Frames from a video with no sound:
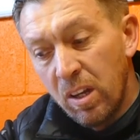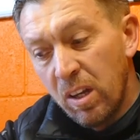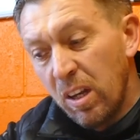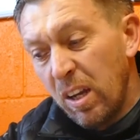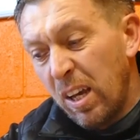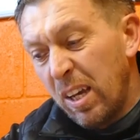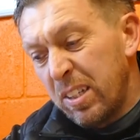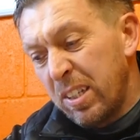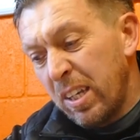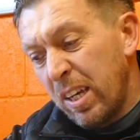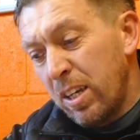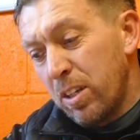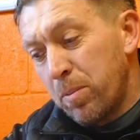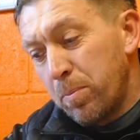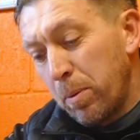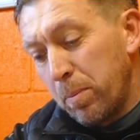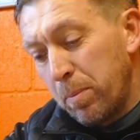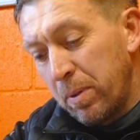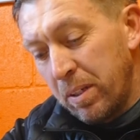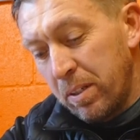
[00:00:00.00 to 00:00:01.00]
Like I say, it's
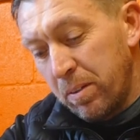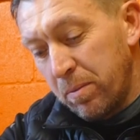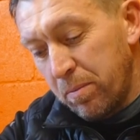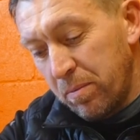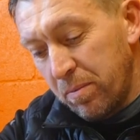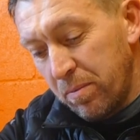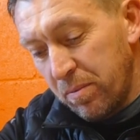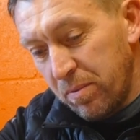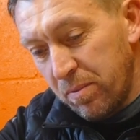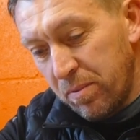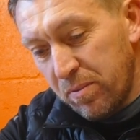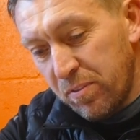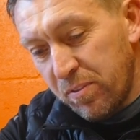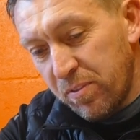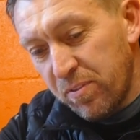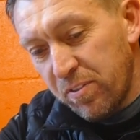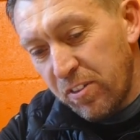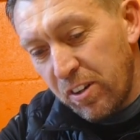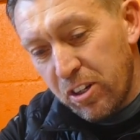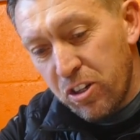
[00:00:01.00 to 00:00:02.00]
probably
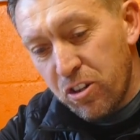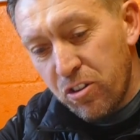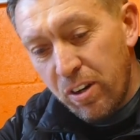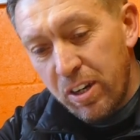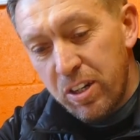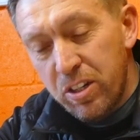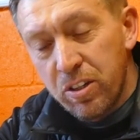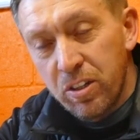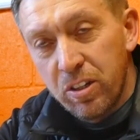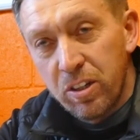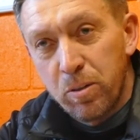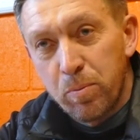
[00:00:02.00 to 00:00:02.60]
frustration